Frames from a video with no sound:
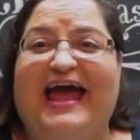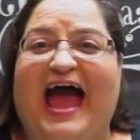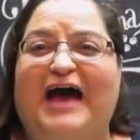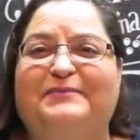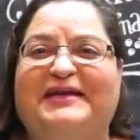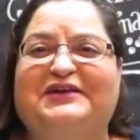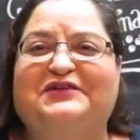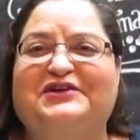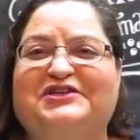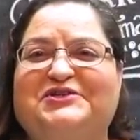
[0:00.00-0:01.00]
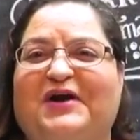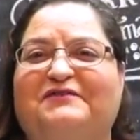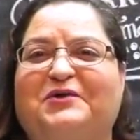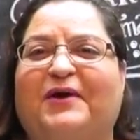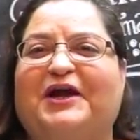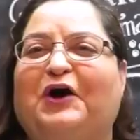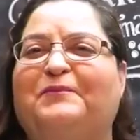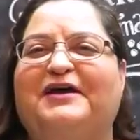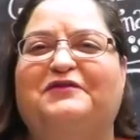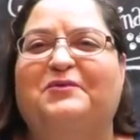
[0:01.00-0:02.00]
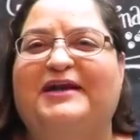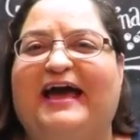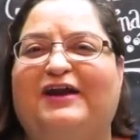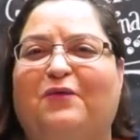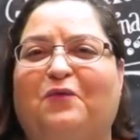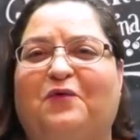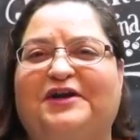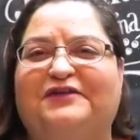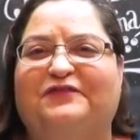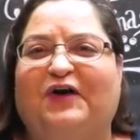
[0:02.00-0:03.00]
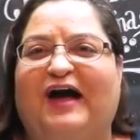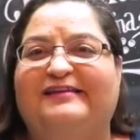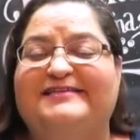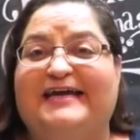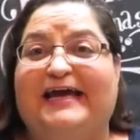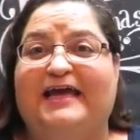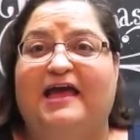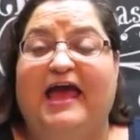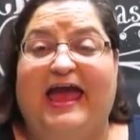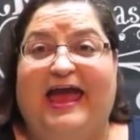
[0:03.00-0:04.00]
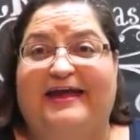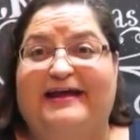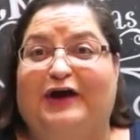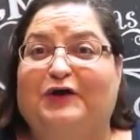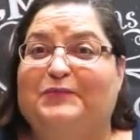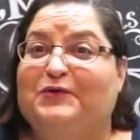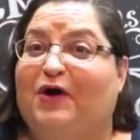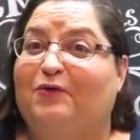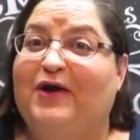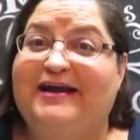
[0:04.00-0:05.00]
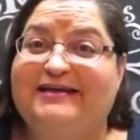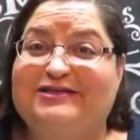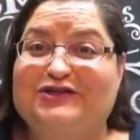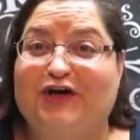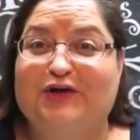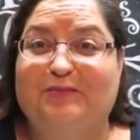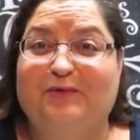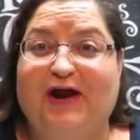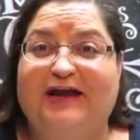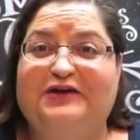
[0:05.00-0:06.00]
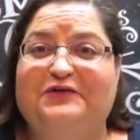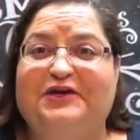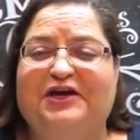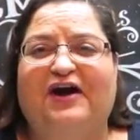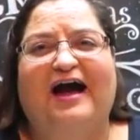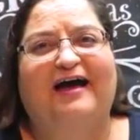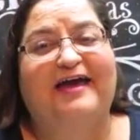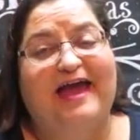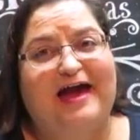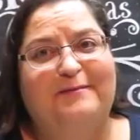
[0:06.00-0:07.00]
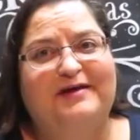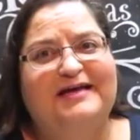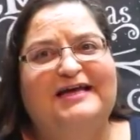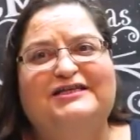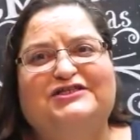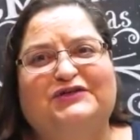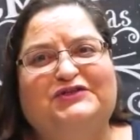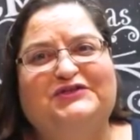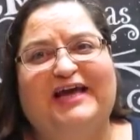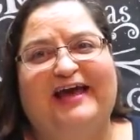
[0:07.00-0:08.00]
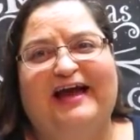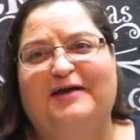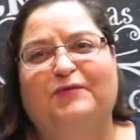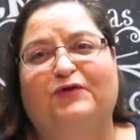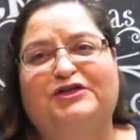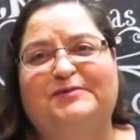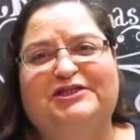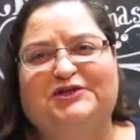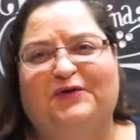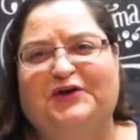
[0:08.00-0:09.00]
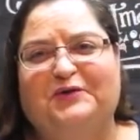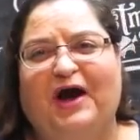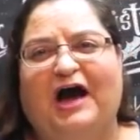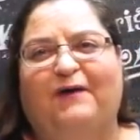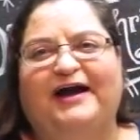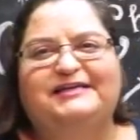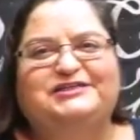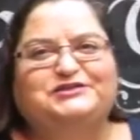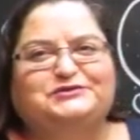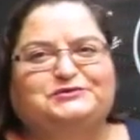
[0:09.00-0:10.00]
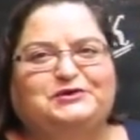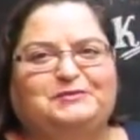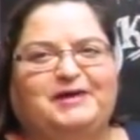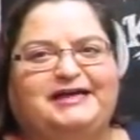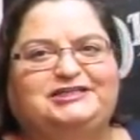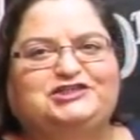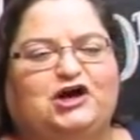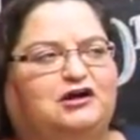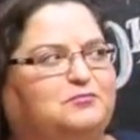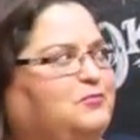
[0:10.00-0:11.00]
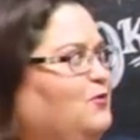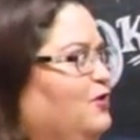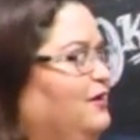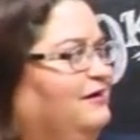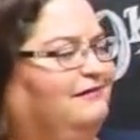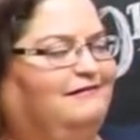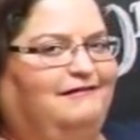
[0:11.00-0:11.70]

and happy new year to everyone. I hope everyone had a wonderful holiday and I hope you are ready to start your brand new year. I am. So today I'm going to be showing you how I do my chalkboard